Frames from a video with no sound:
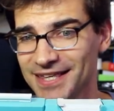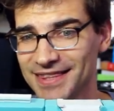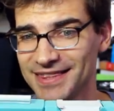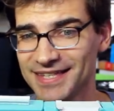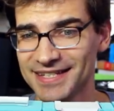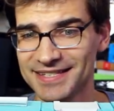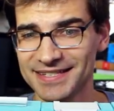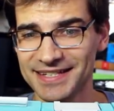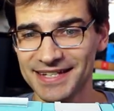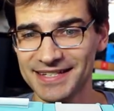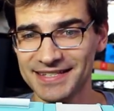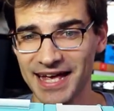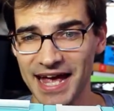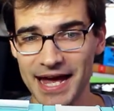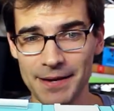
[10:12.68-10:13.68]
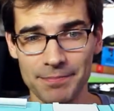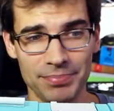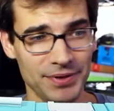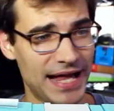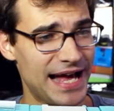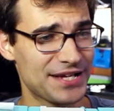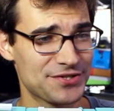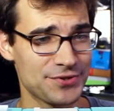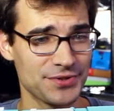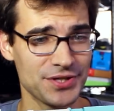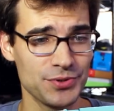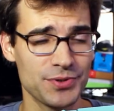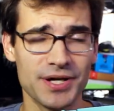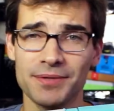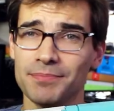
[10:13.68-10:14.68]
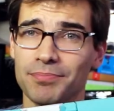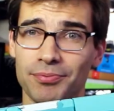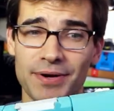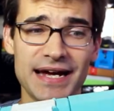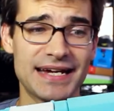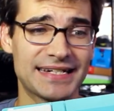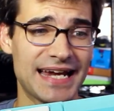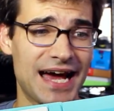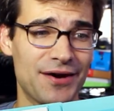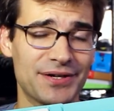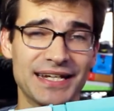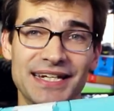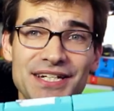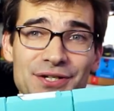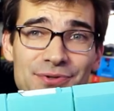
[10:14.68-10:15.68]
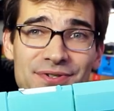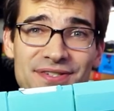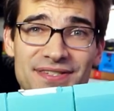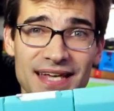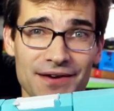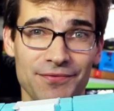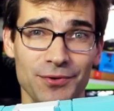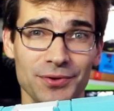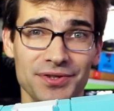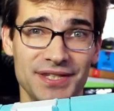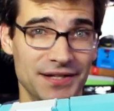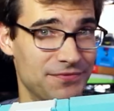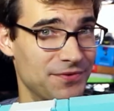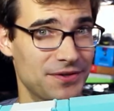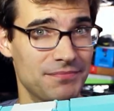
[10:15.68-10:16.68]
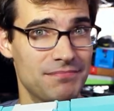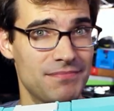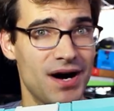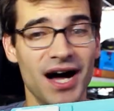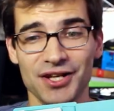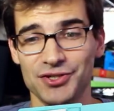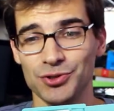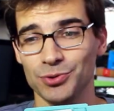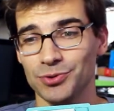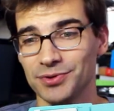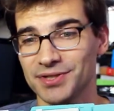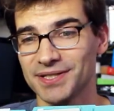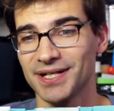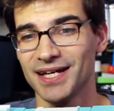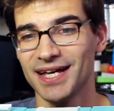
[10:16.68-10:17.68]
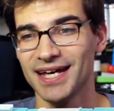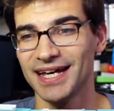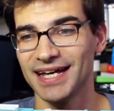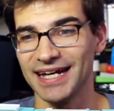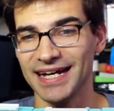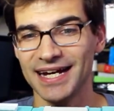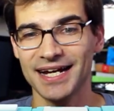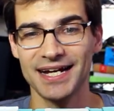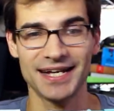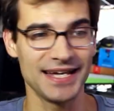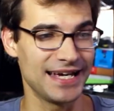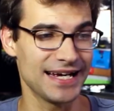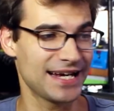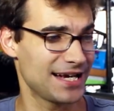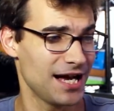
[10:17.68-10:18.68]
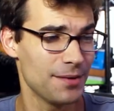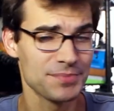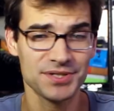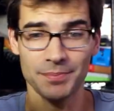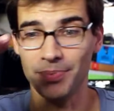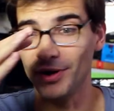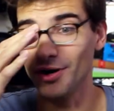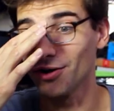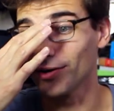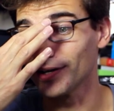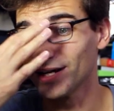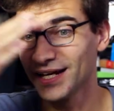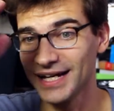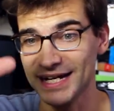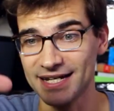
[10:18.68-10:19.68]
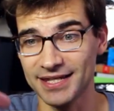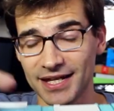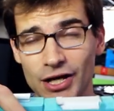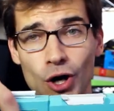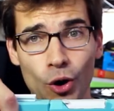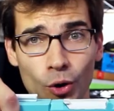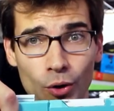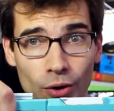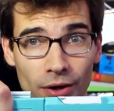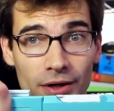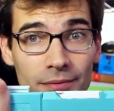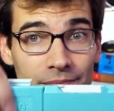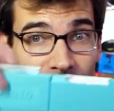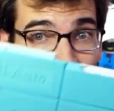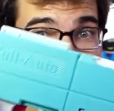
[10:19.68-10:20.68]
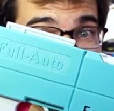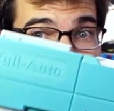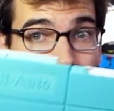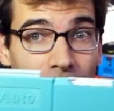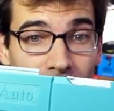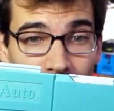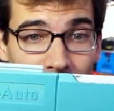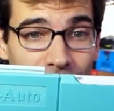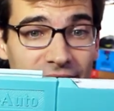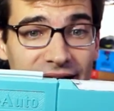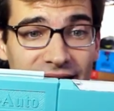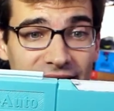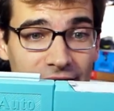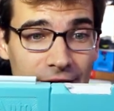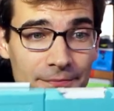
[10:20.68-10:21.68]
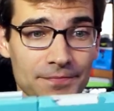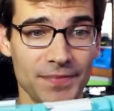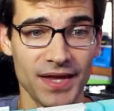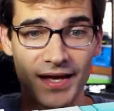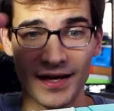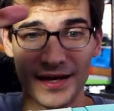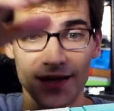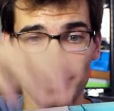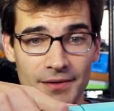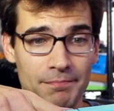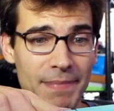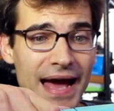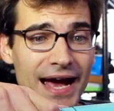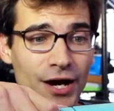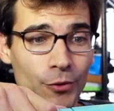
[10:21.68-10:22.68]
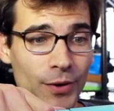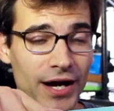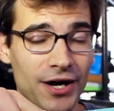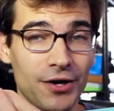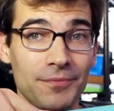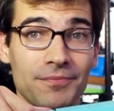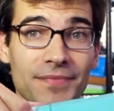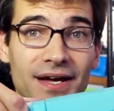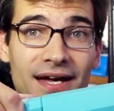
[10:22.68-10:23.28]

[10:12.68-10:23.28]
this is a blaster that you can break down into several different modules. It comes apart into the core, the grip part right here, the magwell,